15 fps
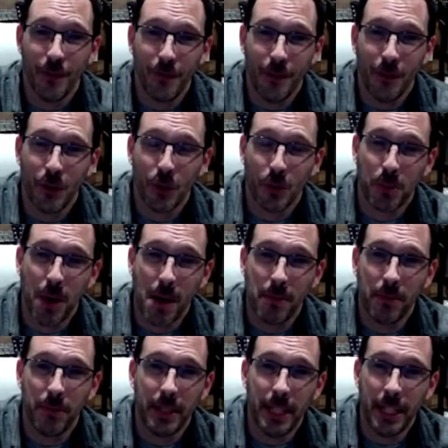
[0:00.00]
This is
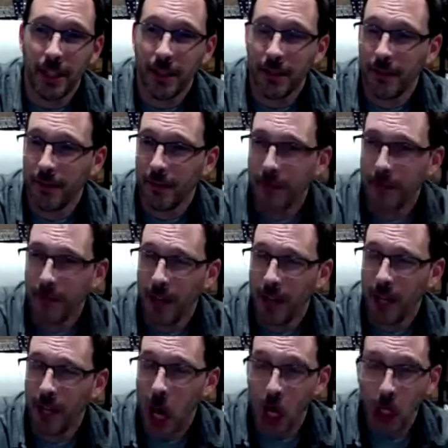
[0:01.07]
probably an